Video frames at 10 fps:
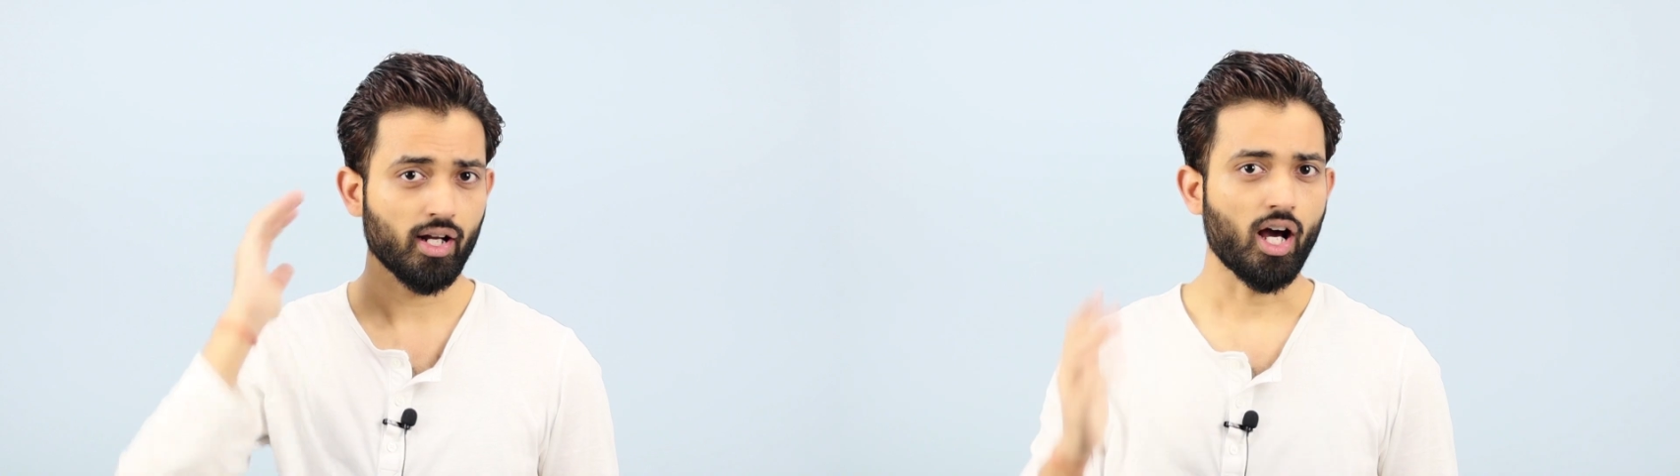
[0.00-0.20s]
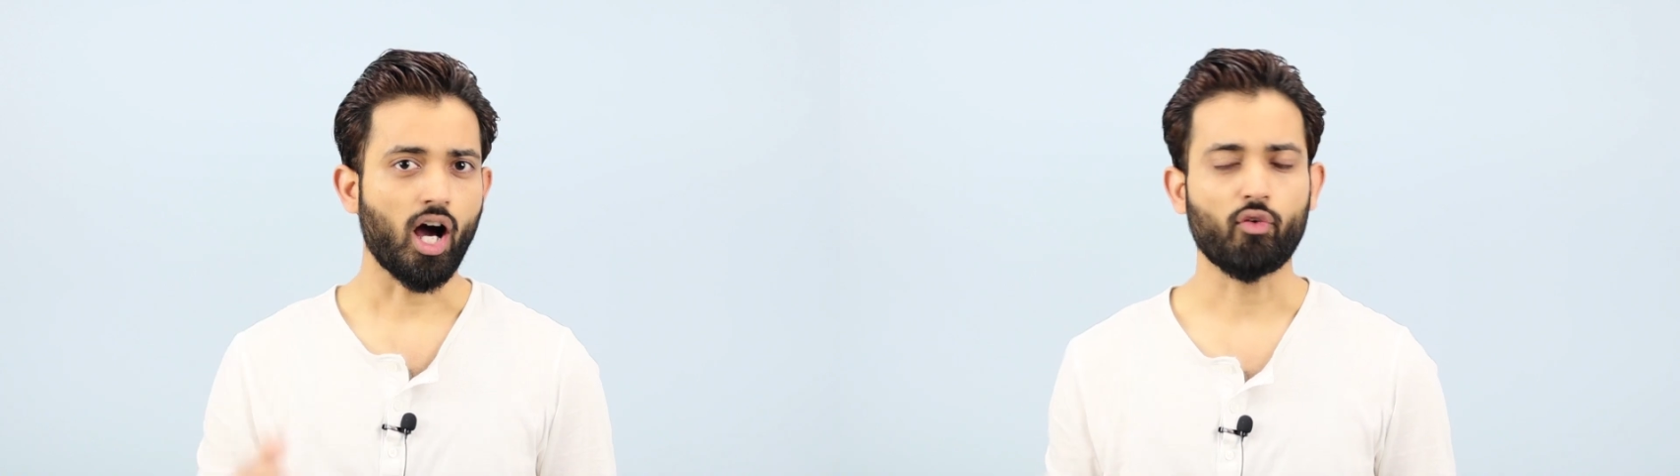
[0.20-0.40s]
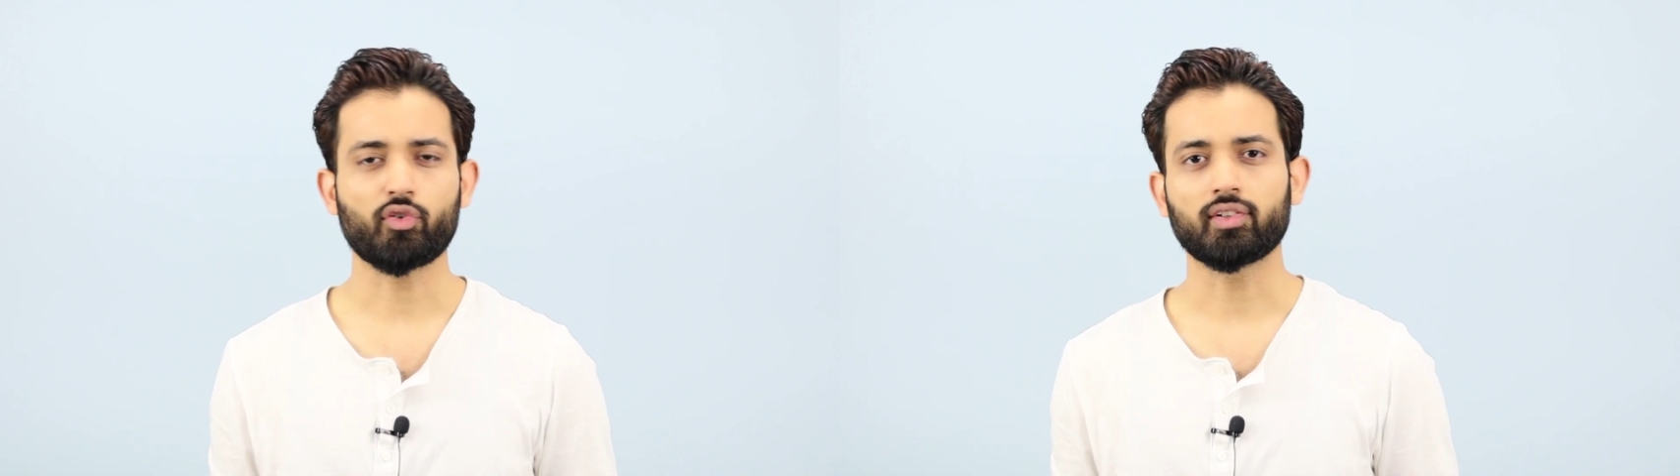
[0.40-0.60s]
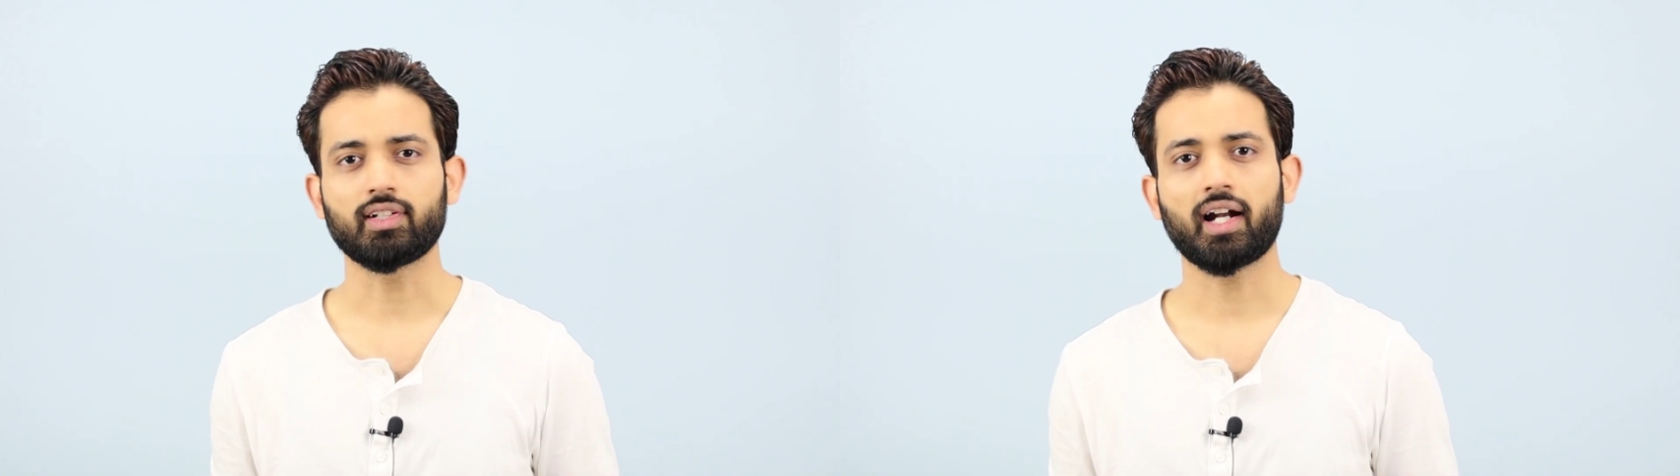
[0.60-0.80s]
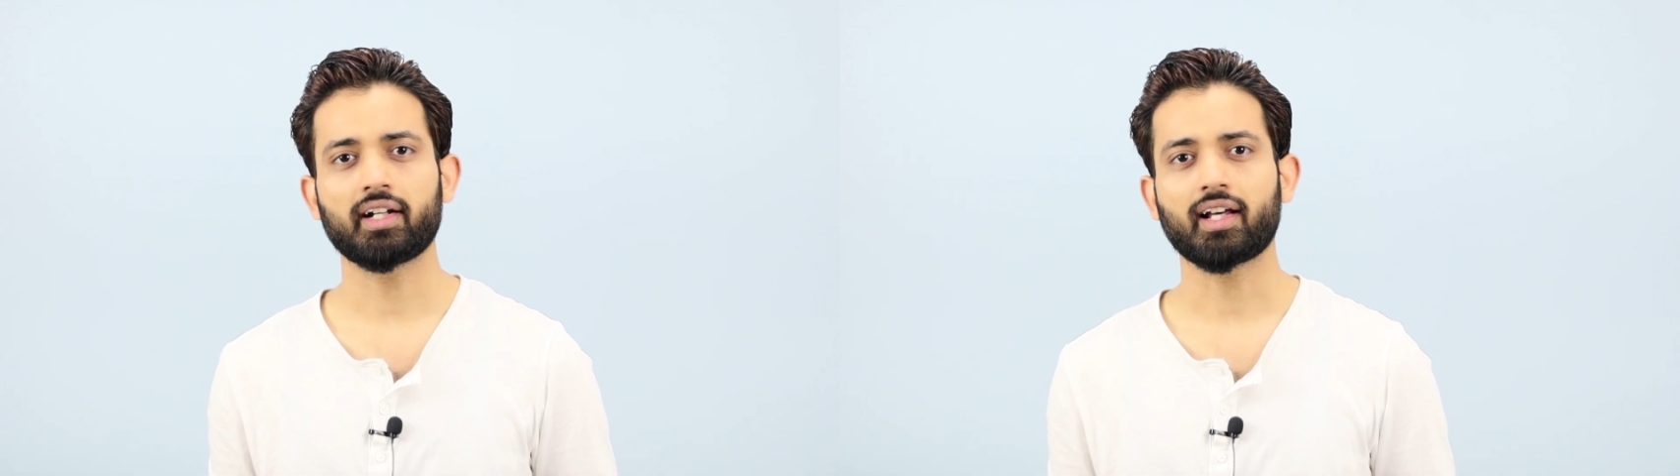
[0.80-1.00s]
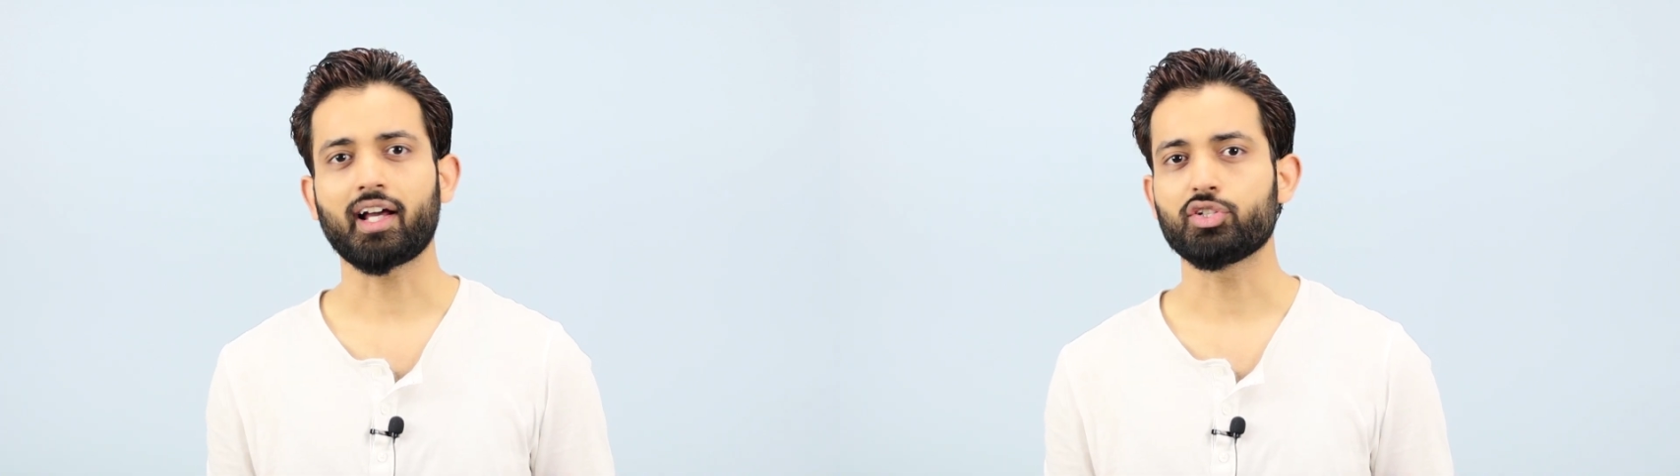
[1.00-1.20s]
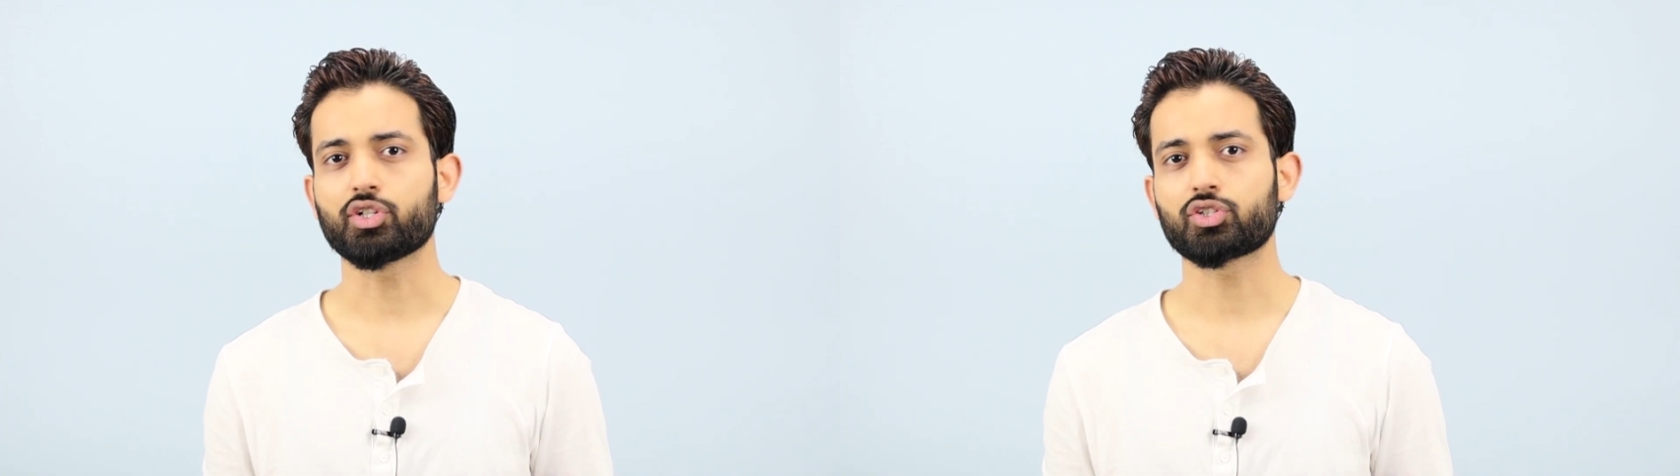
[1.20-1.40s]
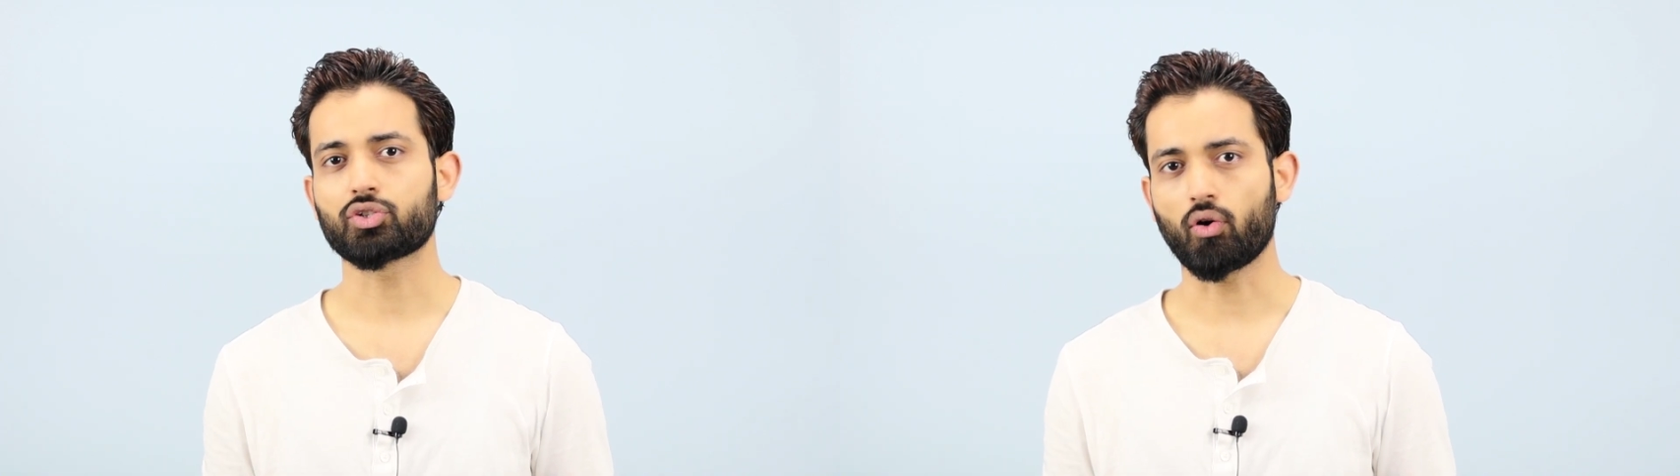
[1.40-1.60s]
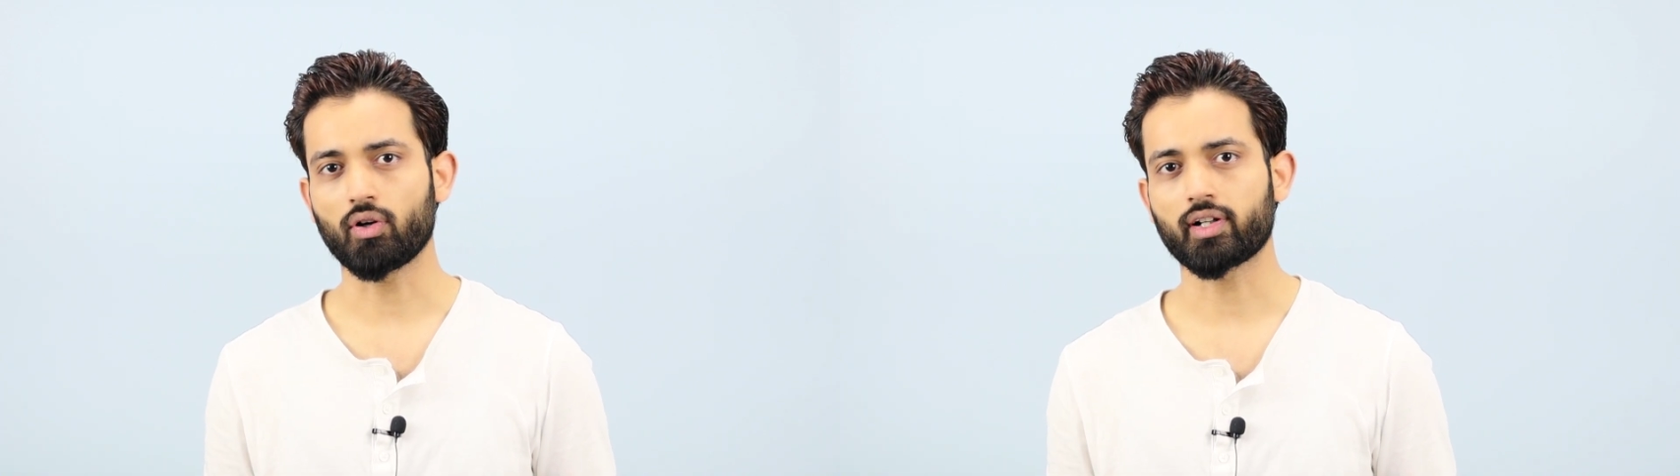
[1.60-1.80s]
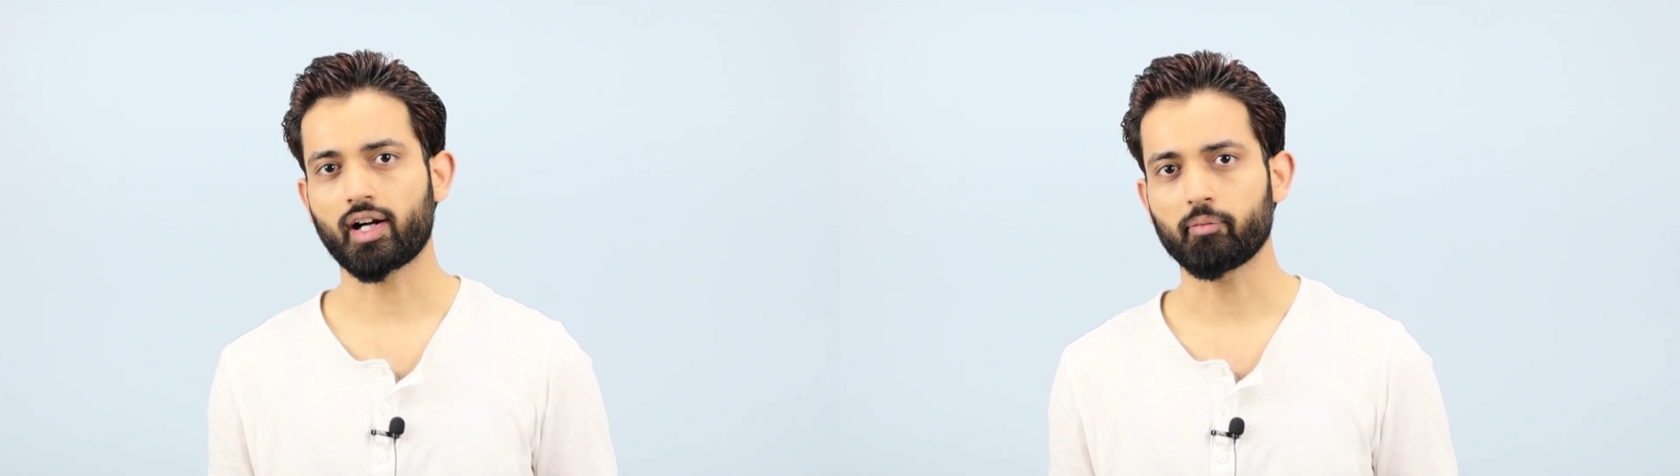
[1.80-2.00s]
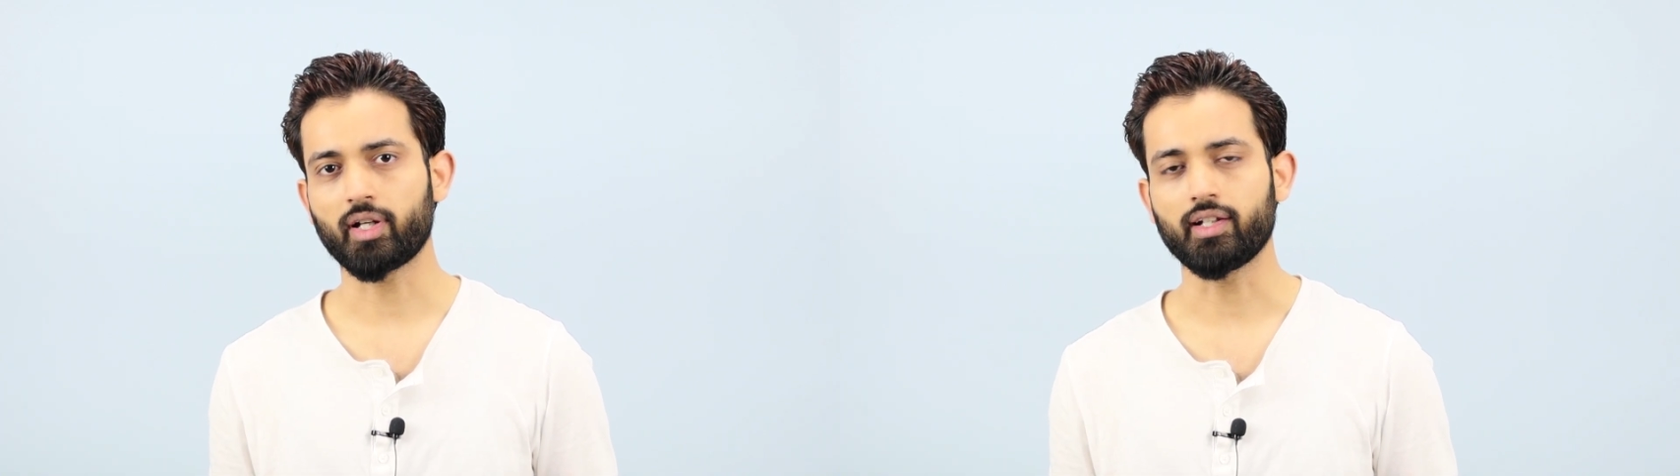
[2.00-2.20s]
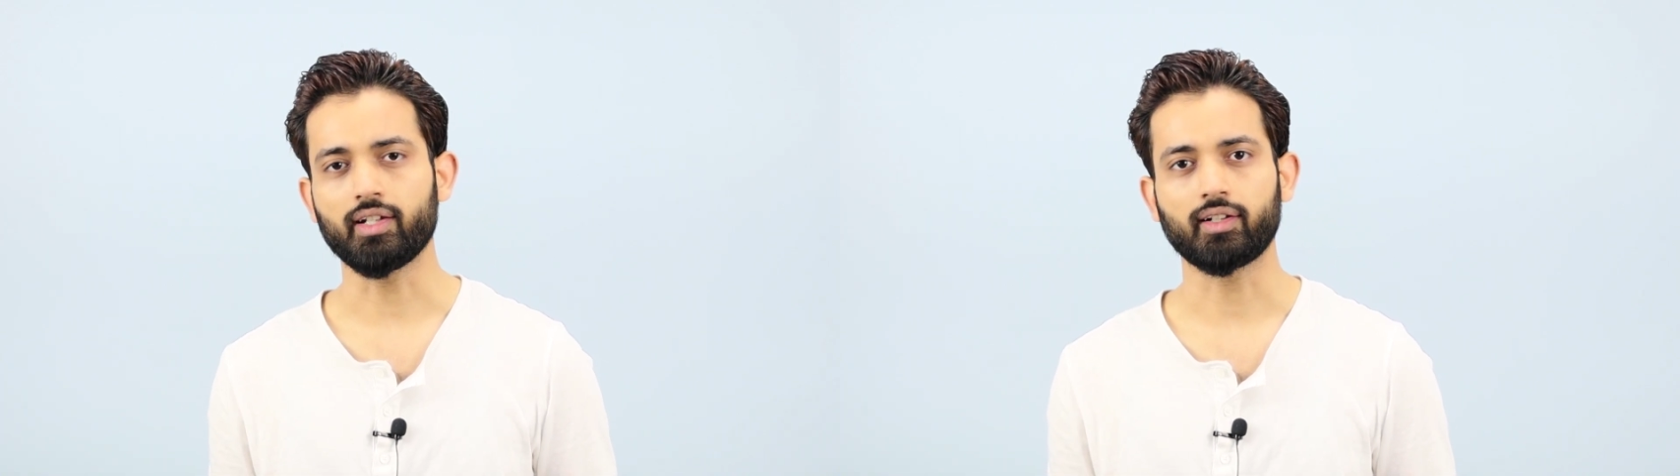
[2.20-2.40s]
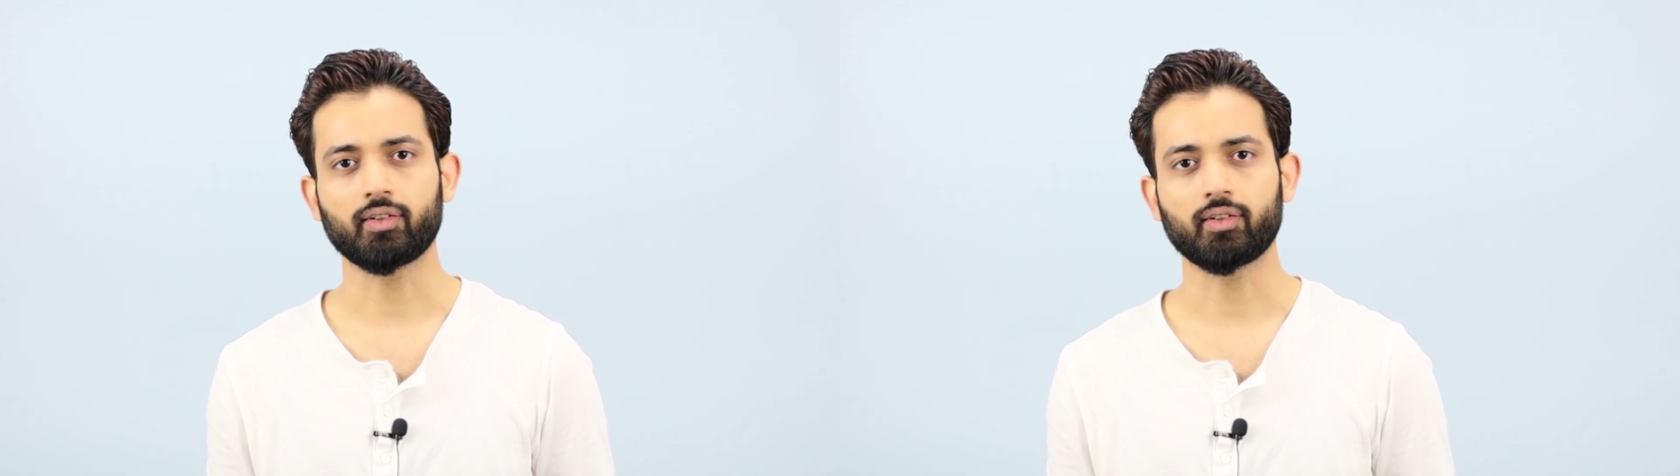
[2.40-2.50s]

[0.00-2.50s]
After that, I just towel dry my hair.